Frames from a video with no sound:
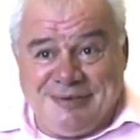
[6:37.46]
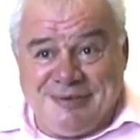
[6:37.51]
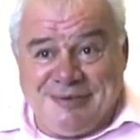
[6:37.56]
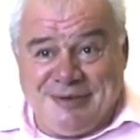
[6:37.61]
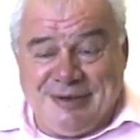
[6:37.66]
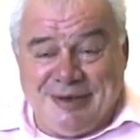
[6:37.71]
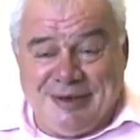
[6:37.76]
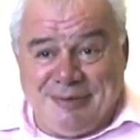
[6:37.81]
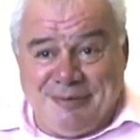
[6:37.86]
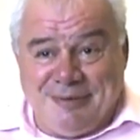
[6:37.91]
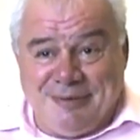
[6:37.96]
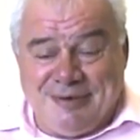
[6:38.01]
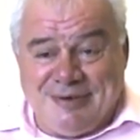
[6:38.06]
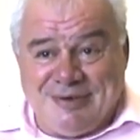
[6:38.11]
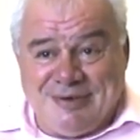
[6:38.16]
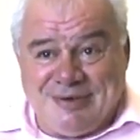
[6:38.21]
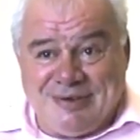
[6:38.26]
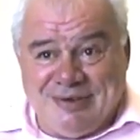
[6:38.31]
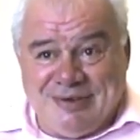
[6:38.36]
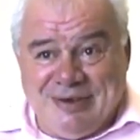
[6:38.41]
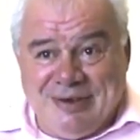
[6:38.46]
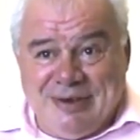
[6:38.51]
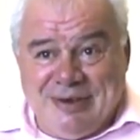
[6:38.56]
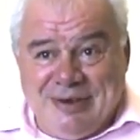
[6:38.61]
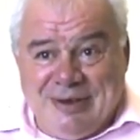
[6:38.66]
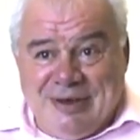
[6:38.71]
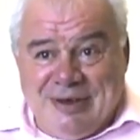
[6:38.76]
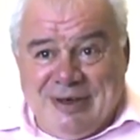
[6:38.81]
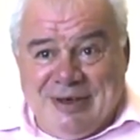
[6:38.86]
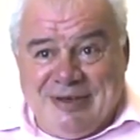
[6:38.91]
Yeah, which
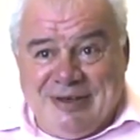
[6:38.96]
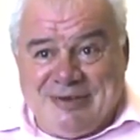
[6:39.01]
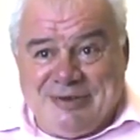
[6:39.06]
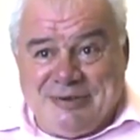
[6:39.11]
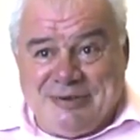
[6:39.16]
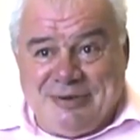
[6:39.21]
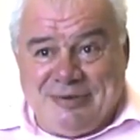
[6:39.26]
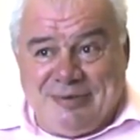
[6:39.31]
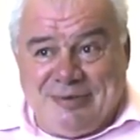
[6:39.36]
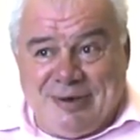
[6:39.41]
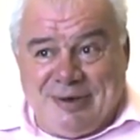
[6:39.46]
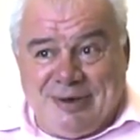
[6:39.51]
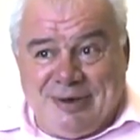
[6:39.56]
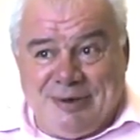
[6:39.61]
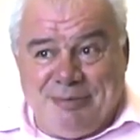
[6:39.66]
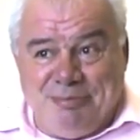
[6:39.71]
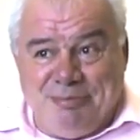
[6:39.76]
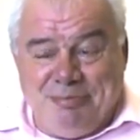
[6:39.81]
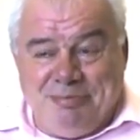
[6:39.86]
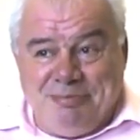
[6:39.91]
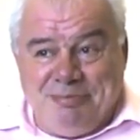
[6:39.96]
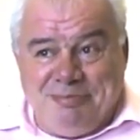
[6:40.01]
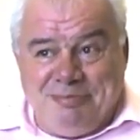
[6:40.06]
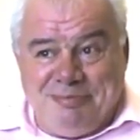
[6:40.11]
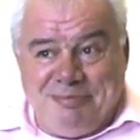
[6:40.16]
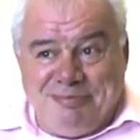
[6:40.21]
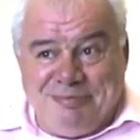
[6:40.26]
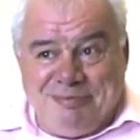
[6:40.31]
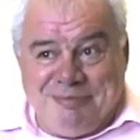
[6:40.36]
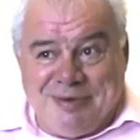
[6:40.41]
is sort of
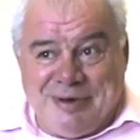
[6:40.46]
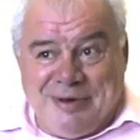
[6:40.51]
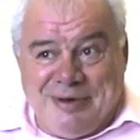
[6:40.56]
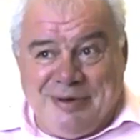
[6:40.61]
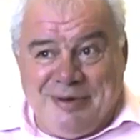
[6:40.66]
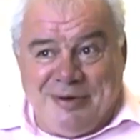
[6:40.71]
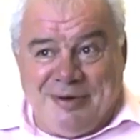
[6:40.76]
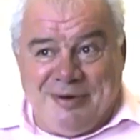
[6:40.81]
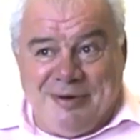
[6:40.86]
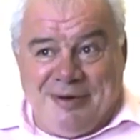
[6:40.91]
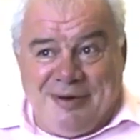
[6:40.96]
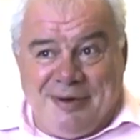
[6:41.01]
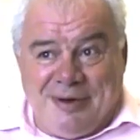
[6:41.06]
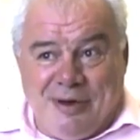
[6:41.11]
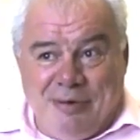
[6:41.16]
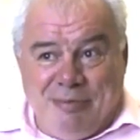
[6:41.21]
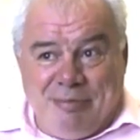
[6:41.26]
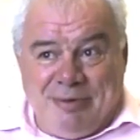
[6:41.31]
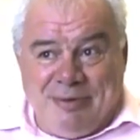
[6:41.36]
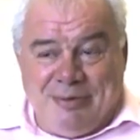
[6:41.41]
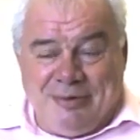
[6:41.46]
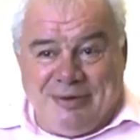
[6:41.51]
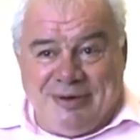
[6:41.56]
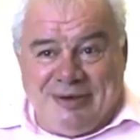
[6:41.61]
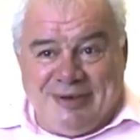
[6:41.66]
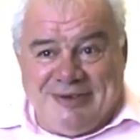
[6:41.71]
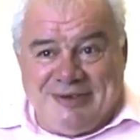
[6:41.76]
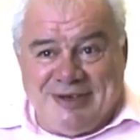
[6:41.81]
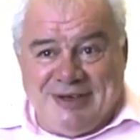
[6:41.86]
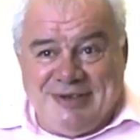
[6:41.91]
not an open
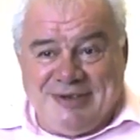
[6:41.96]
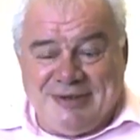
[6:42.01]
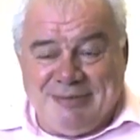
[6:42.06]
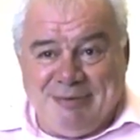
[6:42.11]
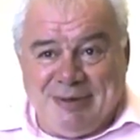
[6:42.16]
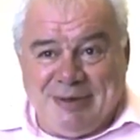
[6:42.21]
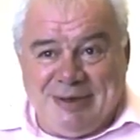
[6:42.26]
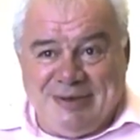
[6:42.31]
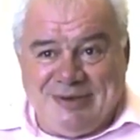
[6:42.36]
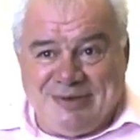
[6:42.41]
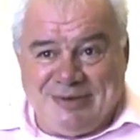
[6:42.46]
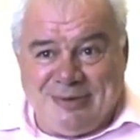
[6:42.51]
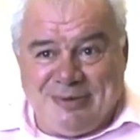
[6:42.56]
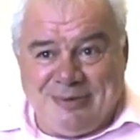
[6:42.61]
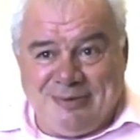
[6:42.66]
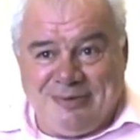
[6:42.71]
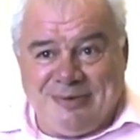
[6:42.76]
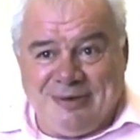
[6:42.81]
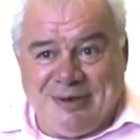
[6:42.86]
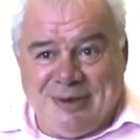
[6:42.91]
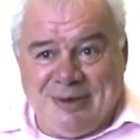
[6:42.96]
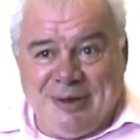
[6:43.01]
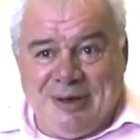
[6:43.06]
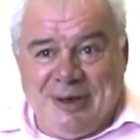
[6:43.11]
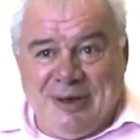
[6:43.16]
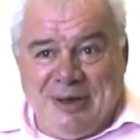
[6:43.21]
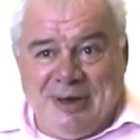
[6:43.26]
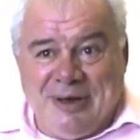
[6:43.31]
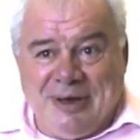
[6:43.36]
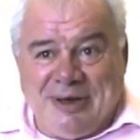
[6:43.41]
organisation, but it's sort of
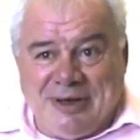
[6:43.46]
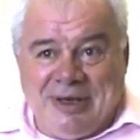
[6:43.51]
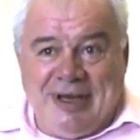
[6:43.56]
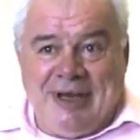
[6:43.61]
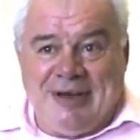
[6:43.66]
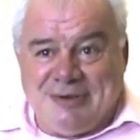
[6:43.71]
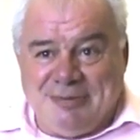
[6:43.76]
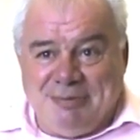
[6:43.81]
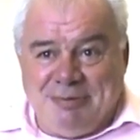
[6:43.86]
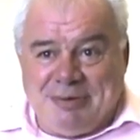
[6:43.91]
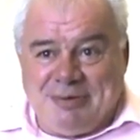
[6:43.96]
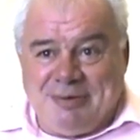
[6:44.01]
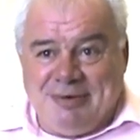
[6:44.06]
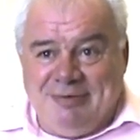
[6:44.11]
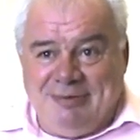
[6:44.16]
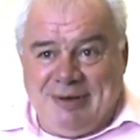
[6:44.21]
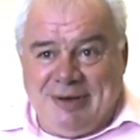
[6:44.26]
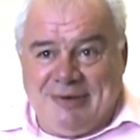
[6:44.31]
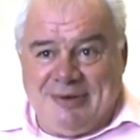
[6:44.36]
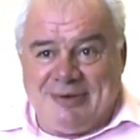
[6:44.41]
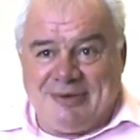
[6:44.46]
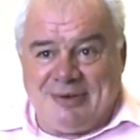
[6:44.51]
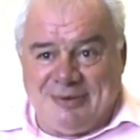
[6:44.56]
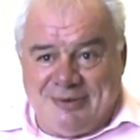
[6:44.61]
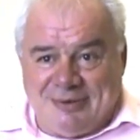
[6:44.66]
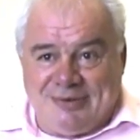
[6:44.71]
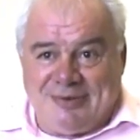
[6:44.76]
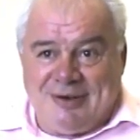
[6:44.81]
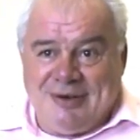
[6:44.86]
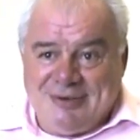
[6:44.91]
a connection between various
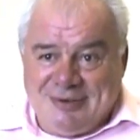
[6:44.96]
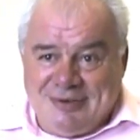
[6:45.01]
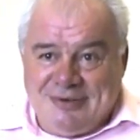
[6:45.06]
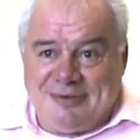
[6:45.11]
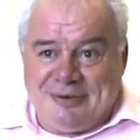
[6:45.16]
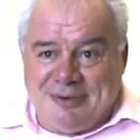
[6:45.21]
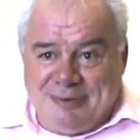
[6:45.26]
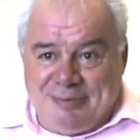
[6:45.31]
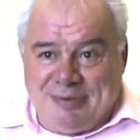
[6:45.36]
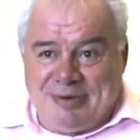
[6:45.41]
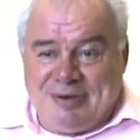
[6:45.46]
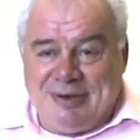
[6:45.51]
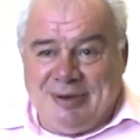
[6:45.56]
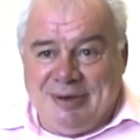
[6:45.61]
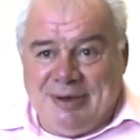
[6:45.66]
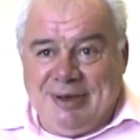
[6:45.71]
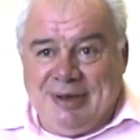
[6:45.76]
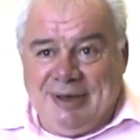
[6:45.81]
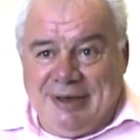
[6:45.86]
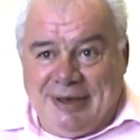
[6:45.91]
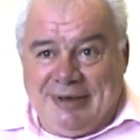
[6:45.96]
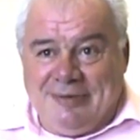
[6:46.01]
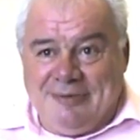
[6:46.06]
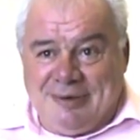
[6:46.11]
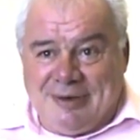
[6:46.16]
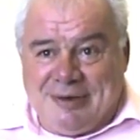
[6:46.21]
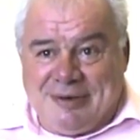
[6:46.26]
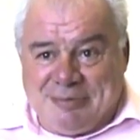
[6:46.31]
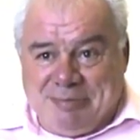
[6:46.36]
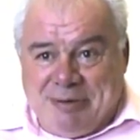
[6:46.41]
conservation groups and
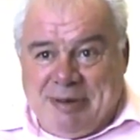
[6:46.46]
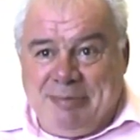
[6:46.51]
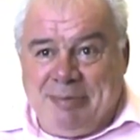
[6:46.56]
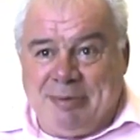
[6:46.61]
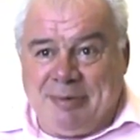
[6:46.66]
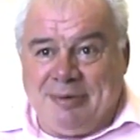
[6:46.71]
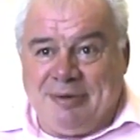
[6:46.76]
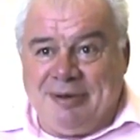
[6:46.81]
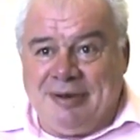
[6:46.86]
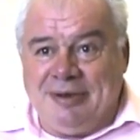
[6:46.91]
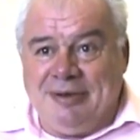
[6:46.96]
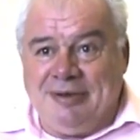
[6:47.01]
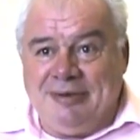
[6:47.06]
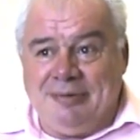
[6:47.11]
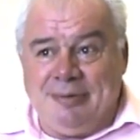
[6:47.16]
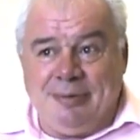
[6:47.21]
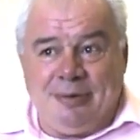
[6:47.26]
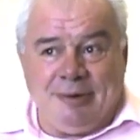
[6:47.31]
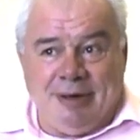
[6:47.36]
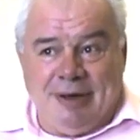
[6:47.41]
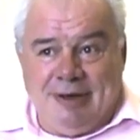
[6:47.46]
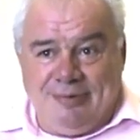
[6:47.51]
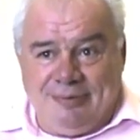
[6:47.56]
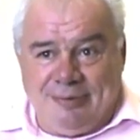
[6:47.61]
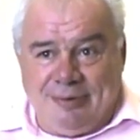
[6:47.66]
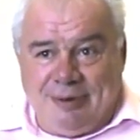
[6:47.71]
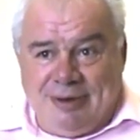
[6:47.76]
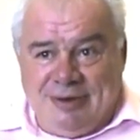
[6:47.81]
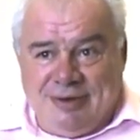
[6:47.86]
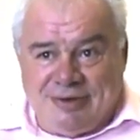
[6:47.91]
various people who are quite
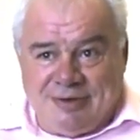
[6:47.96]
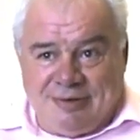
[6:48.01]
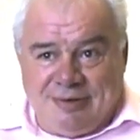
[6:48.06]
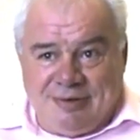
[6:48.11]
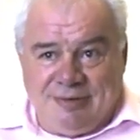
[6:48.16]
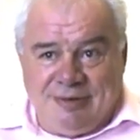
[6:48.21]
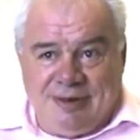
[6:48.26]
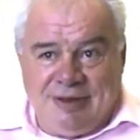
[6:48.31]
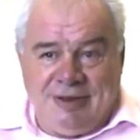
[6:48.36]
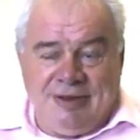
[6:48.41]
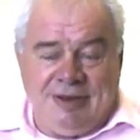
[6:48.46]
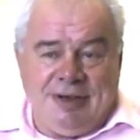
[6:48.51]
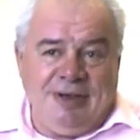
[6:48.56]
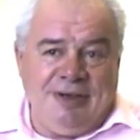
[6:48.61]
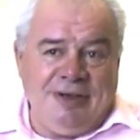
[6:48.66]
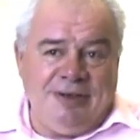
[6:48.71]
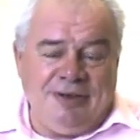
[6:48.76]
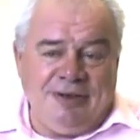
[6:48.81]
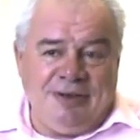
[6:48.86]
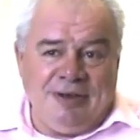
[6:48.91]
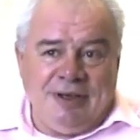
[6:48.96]
influential in the island.